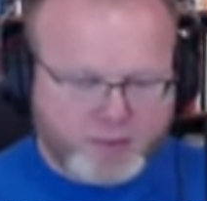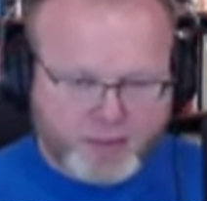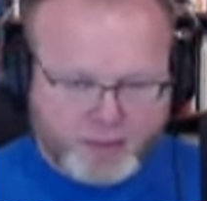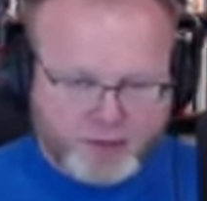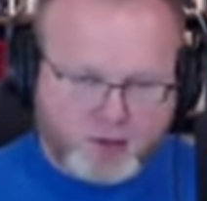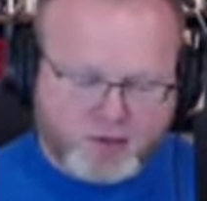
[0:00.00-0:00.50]

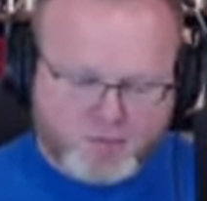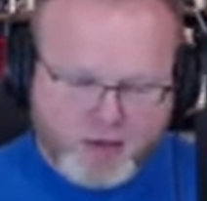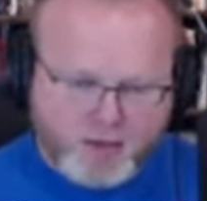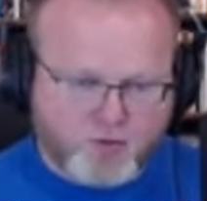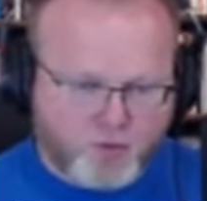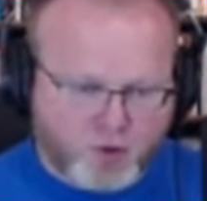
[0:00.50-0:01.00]
again, not only
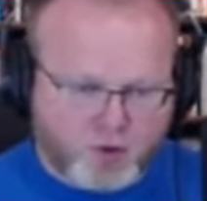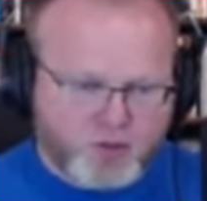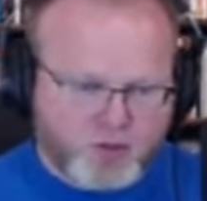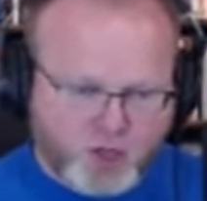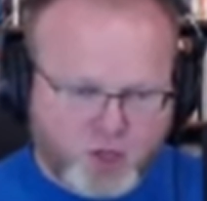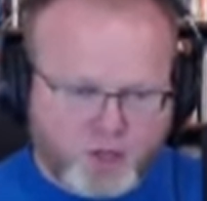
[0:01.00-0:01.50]
Matthew, Mark,
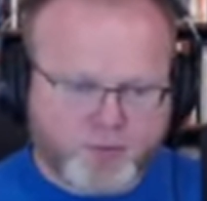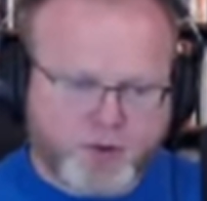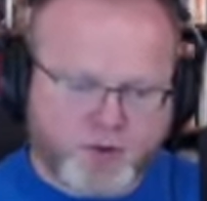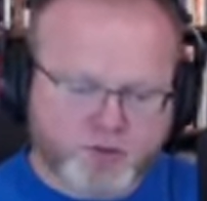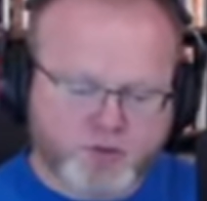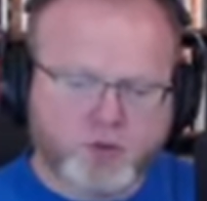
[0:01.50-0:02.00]
and John, but
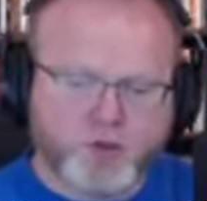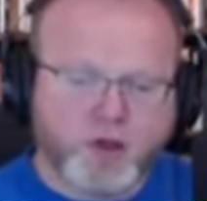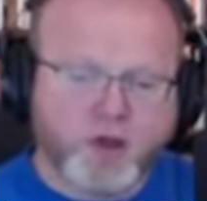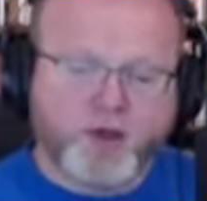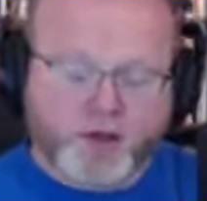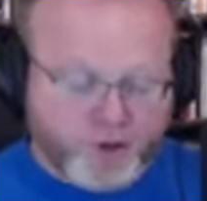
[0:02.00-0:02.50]
also
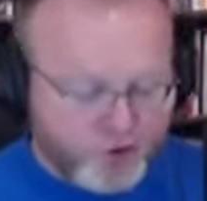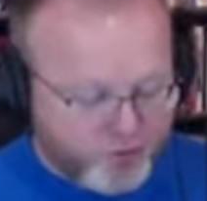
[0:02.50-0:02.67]
other